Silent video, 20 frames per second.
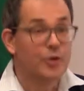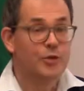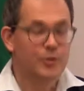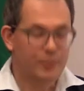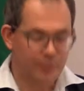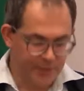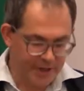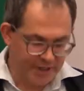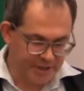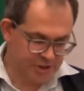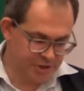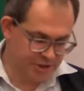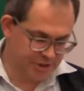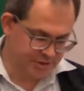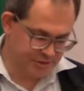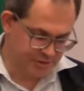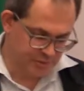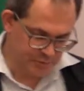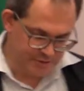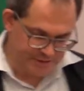The
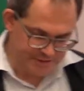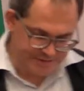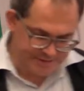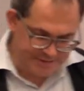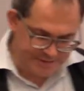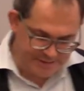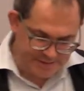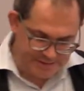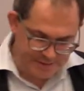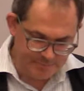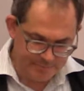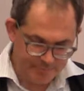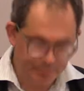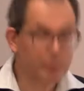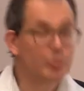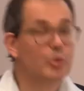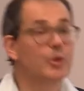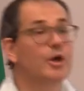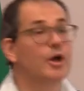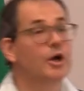functions we see,
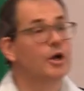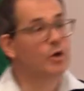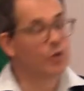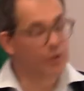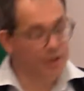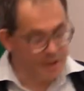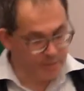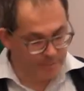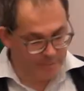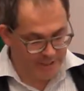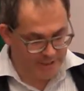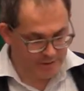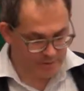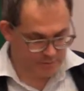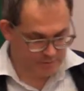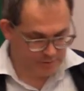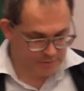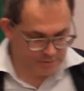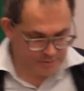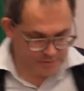looking
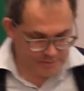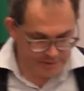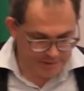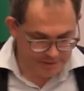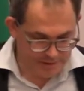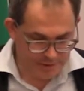backward,